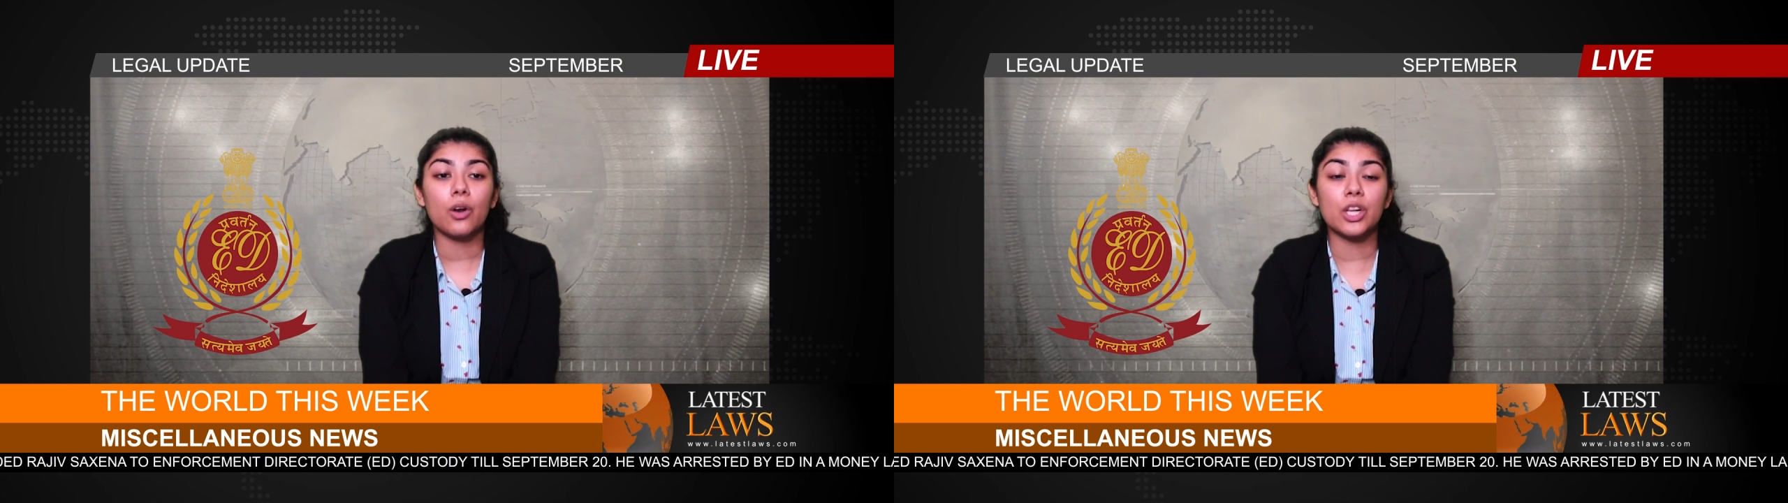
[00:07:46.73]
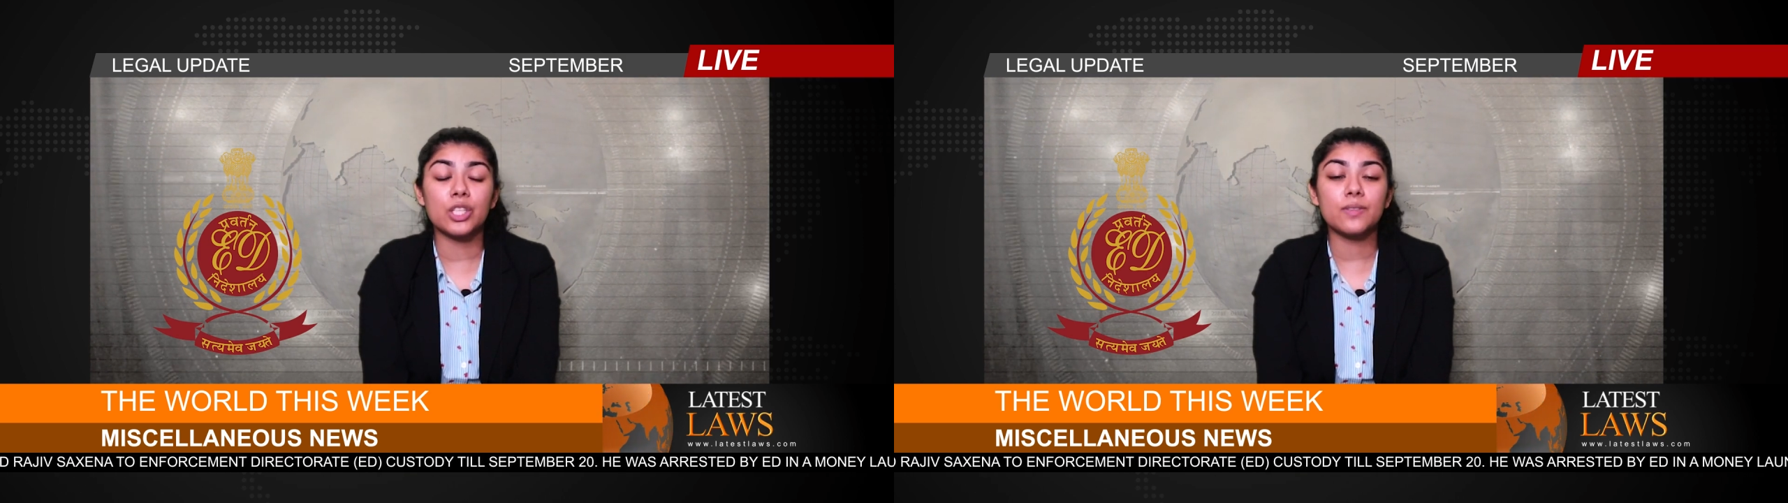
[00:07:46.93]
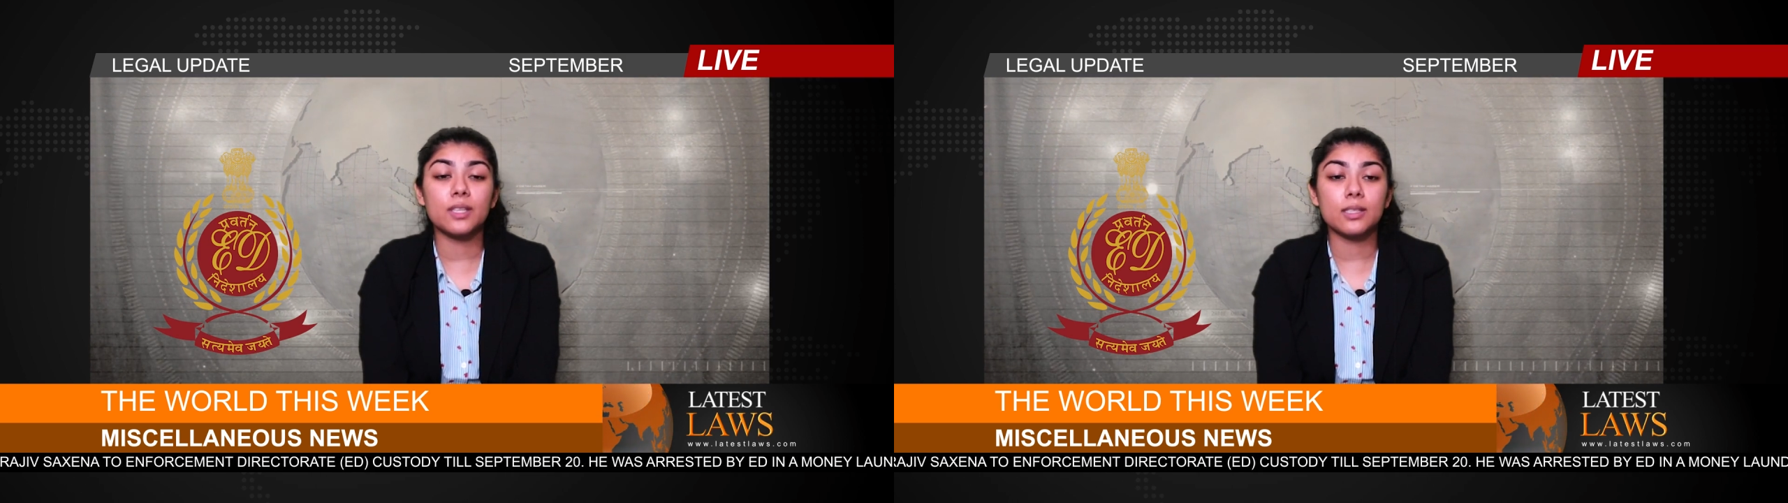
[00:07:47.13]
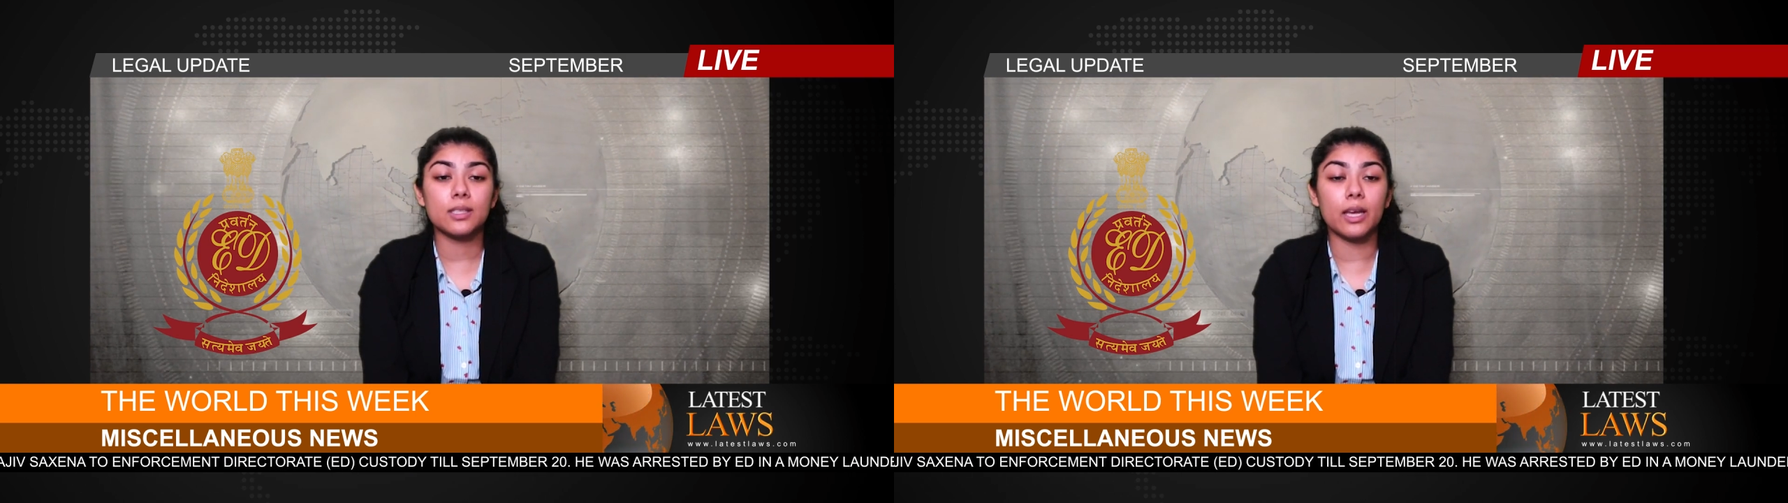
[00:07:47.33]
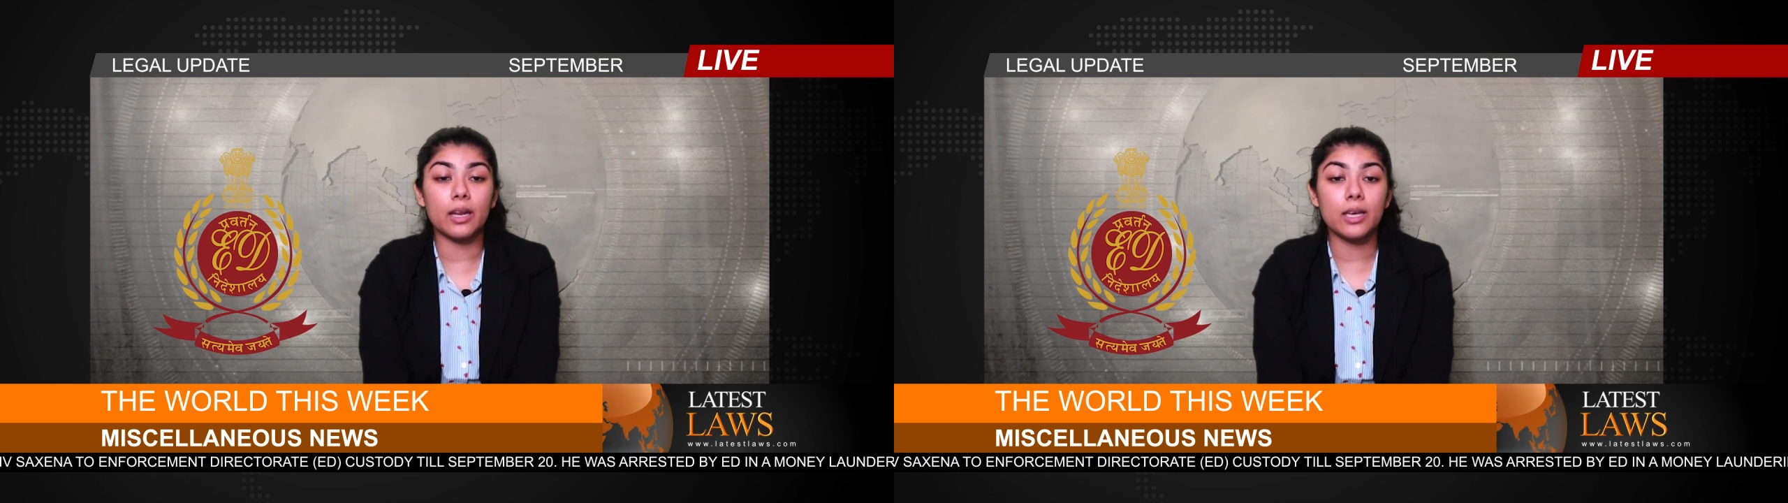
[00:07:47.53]
Rajiv
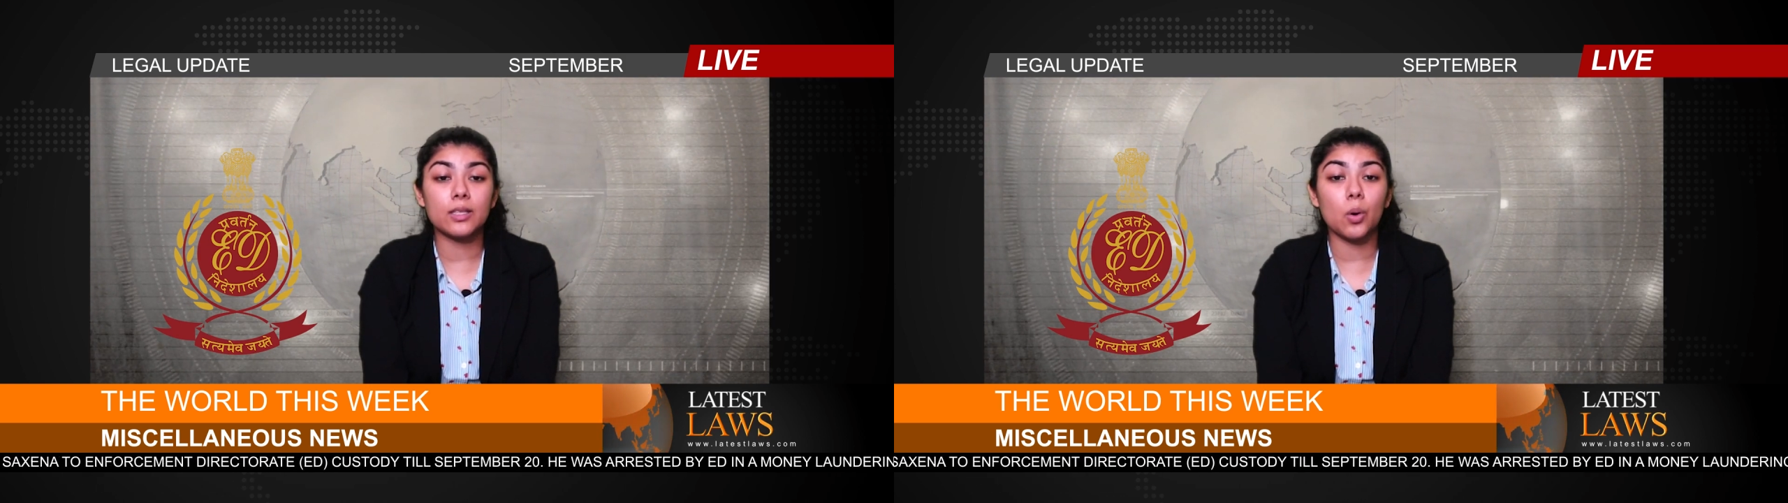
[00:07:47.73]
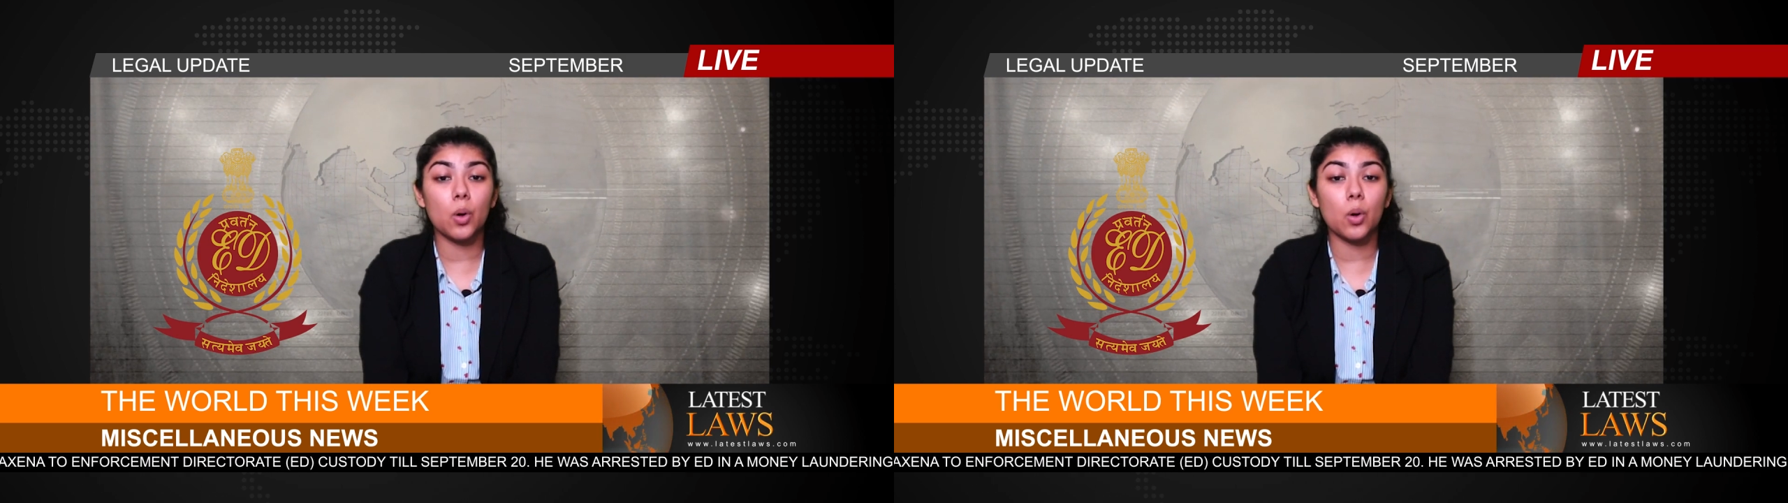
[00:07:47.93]
Saxena is